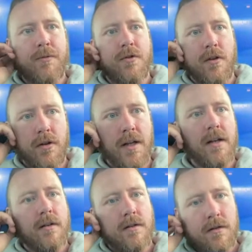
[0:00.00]

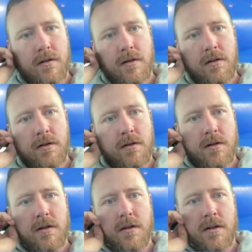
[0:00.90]

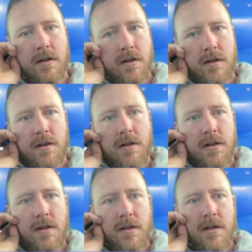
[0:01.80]

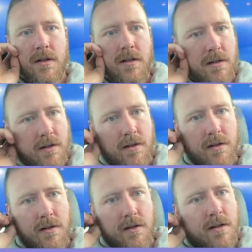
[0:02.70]

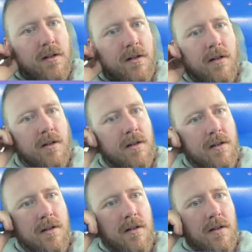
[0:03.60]

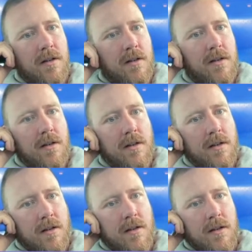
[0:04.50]

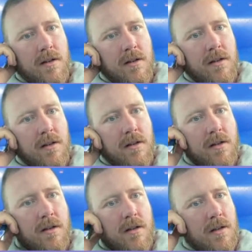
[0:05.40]

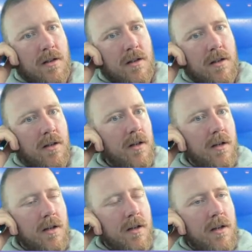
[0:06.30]

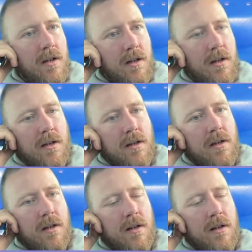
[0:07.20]
[no speech]